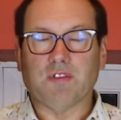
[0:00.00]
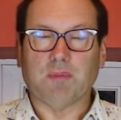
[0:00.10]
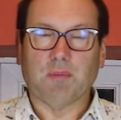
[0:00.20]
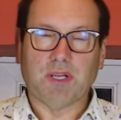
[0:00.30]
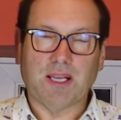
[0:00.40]

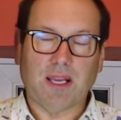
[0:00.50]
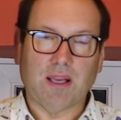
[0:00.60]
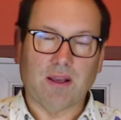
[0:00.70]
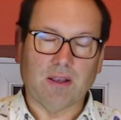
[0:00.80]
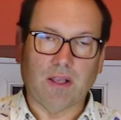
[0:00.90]
somebody
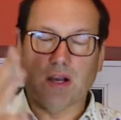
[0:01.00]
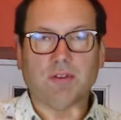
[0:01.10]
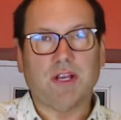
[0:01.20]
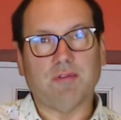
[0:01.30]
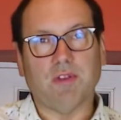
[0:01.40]

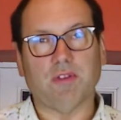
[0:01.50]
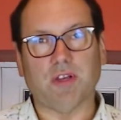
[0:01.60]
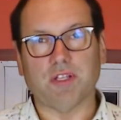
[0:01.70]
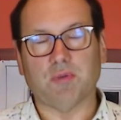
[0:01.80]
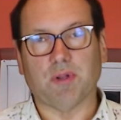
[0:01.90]
goes over the
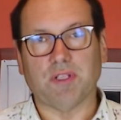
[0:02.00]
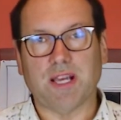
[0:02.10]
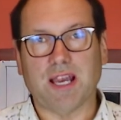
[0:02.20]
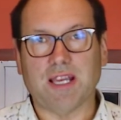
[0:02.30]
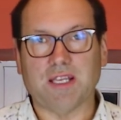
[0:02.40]
31
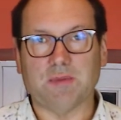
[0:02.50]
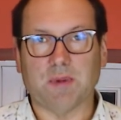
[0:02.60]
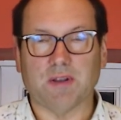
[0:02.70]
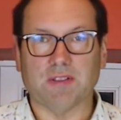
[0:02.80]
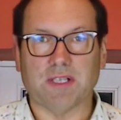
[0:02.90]
days
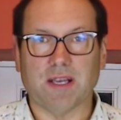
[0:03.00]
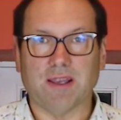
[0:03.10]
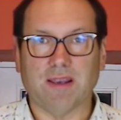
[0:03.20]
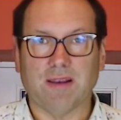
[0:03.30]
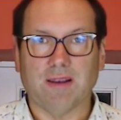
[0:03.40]
because they're